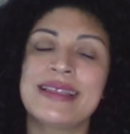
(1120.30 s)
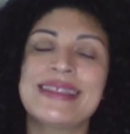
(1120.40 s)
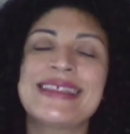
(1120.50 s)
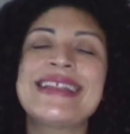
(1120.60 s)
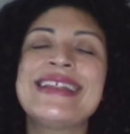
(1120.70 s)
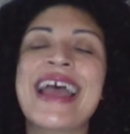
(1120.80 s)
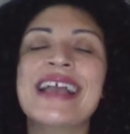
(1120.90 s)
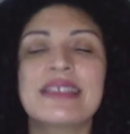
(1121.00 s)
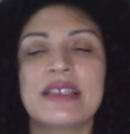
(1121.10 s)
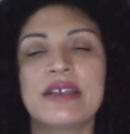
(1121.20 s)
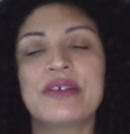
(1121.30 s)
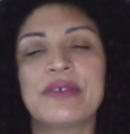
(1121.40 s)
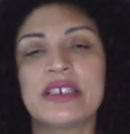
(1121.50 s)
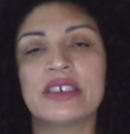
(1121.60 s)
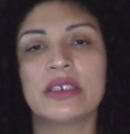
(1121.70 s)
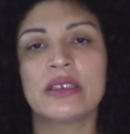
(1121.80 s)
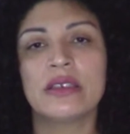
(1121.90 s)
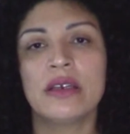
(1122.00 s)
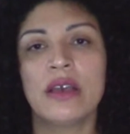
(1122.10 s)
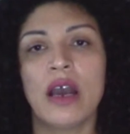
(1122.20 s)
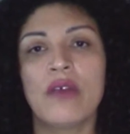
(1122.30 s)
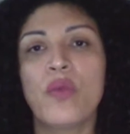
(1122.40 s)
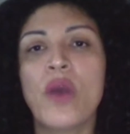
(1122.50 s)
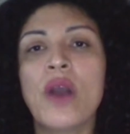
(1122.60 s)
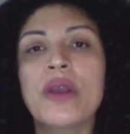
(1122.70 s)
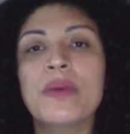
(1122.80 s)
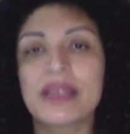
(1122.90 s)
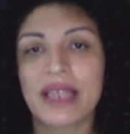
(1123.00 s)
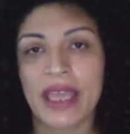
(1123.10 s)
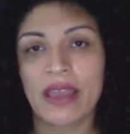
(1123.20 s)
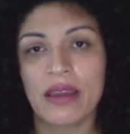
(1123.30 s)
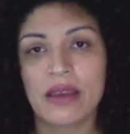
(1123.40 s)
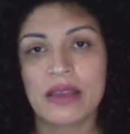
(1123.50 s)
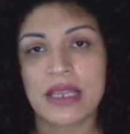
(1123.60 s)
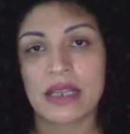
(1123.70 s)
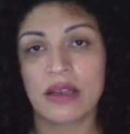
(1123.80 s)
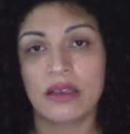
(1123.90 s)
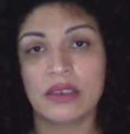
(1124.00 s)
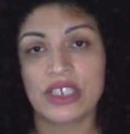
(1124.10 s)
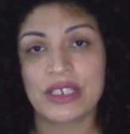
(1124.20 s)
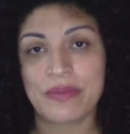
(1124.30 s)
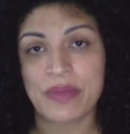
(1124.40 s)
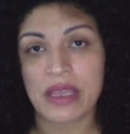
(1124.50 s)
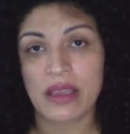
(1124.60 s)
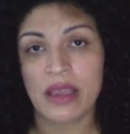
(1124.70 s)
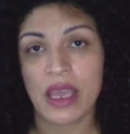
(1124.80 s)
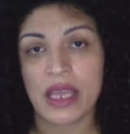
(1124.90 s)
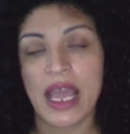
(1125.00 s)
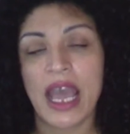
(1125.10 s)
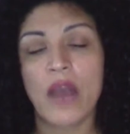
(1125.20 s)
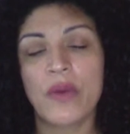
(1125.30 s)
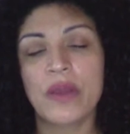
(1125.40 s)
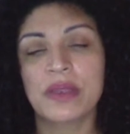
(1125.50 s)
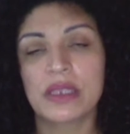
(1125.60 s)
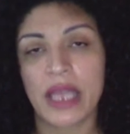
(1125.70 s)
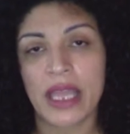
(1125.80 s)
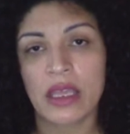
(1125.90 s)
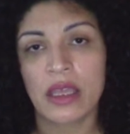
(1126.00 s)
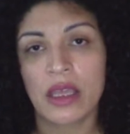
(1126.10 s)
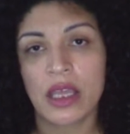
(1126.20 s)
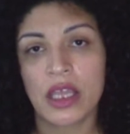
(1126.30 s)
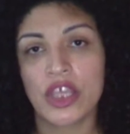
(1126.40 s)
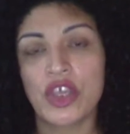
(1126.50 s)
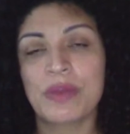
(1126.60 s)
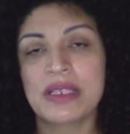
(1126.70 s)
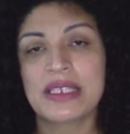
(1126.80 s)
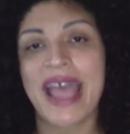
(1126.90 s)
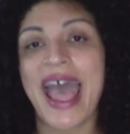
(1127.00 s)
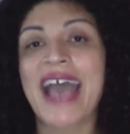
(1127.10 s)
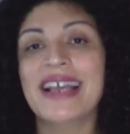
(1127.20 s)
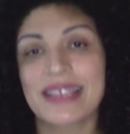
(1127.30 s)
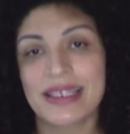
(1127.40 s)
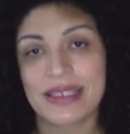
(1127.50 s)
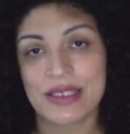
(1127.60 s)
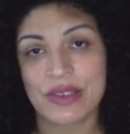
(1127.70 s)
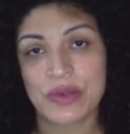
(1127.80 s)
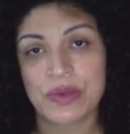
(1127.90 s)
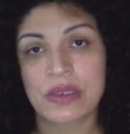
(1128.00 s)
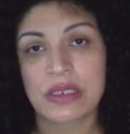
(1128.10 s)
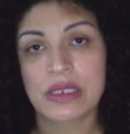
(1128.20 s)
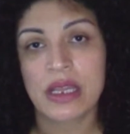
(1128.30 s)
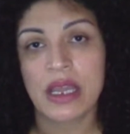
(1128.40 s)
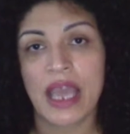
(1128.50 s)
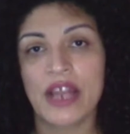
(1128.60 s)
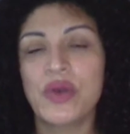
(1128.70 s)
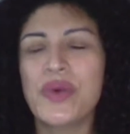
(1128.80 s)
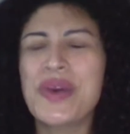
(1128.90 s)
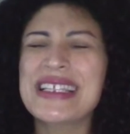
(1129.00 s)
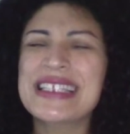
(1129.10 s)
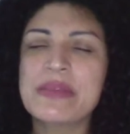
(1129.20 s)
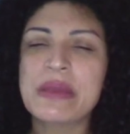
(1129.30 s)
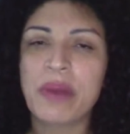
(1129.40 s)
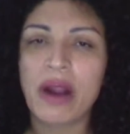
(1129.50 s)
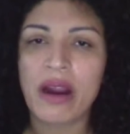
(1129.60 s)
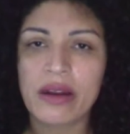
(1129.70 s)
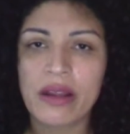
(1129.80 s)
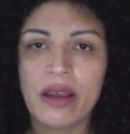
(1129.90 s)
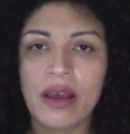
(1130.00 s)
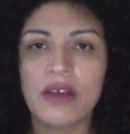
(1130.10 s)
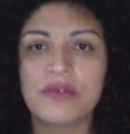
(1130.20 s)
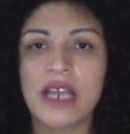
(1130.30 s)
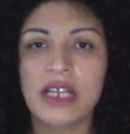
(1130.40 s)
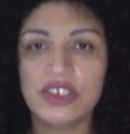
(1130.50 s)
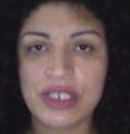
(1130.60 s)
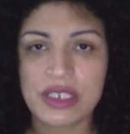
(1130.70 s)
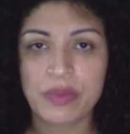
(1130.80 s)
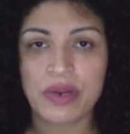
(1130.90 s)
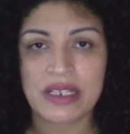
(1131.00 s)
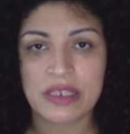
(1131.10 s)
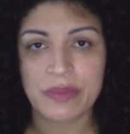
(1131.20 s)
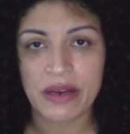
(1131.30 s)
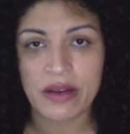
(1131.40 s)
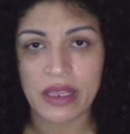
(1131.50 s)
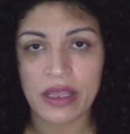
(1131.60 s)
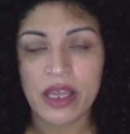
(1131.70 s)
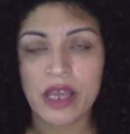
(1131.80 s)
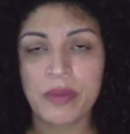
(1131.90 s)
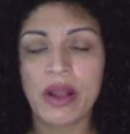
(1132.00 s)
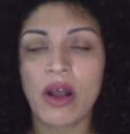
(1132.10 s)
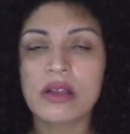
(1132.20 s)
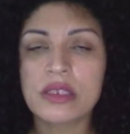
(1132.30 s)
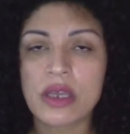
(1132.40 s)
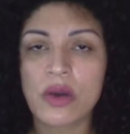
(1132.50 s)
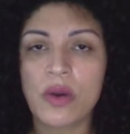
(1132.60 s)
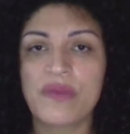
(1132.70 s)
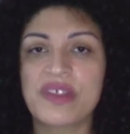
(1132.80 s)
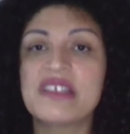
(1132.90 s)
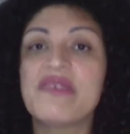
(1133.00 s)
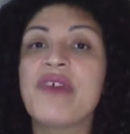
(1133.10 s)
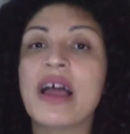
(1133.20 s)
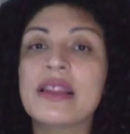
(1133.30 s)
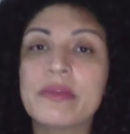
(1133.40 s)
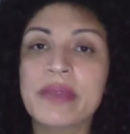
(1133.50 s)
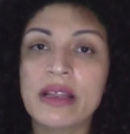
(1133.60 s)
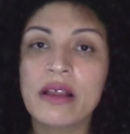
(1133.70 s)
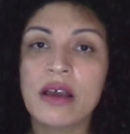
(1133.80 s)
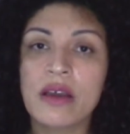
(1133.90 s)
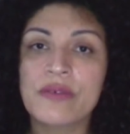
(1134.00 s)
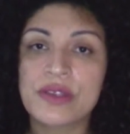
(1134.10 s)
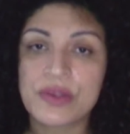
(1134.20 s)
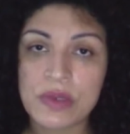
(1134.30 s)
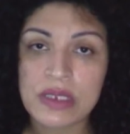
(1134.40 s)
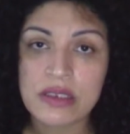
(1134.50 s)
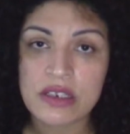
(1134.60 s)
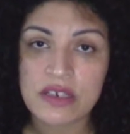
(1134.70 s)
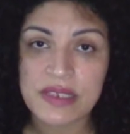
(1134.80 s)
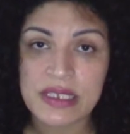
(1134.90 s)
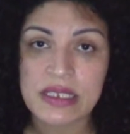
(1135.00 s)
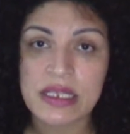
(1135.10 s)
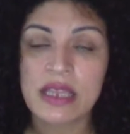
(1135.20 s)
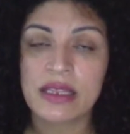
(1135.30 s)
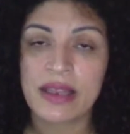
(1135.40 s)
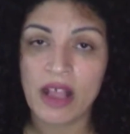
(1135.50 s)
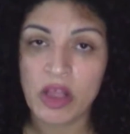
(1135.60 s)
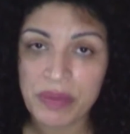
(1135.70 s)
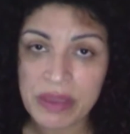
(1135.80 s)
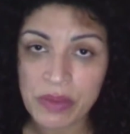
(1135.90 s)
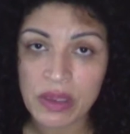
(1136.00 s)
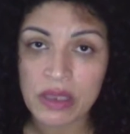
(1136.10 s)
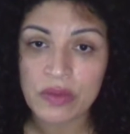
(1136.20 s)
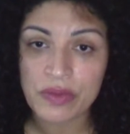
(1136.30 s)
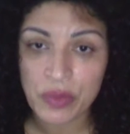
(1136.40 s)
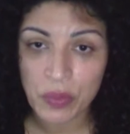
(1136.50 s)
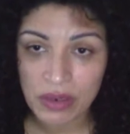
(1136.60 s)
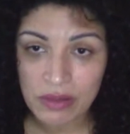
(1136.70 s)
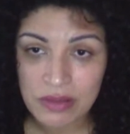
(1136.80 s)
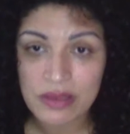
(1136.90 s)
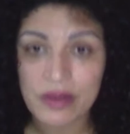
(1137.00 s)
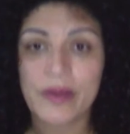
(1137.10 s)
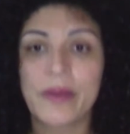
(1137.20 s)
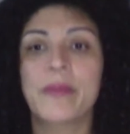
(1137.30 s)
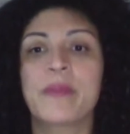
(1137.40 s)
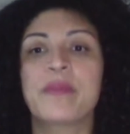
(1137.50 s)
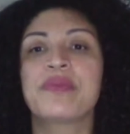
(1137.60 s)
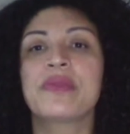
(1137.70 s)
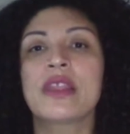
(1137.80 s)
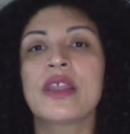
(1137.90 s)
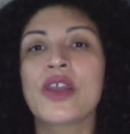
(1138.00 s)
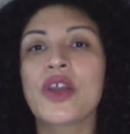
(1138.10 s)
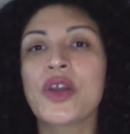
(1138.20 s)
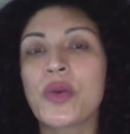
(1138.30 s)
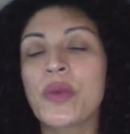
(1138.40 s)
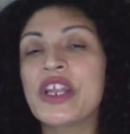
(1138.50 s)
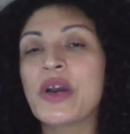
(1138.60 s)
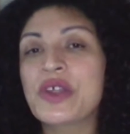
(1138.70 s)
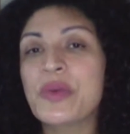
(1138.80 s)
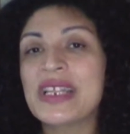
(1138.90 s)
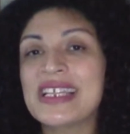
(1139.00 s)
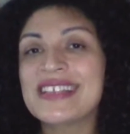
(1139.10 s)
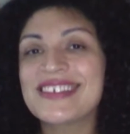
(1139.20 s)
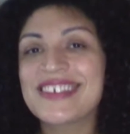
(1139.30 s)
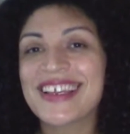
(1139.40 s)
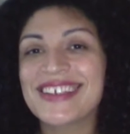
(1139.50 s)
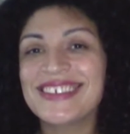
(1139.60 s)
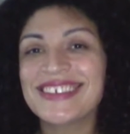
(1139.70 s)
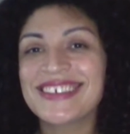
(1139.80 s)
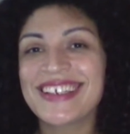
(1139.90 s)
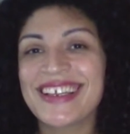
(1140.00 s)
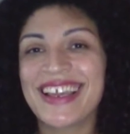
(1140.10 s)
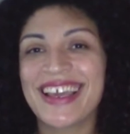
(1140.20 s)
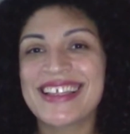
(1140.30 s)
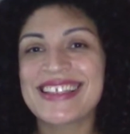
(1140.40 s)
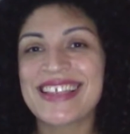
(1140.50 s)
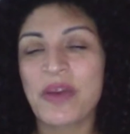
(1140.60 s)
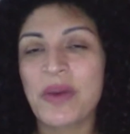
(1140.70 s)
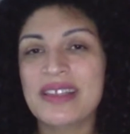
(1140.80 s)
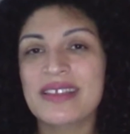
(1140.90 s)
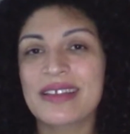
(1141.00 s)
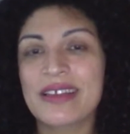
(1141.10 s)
to the next iteration of what we would like technology to be and how we would like humans to access these tools, and who gets to be part of not just the prosperity, but also of the development of the tools and services that help people all over the world. We know that we need to change, and I want to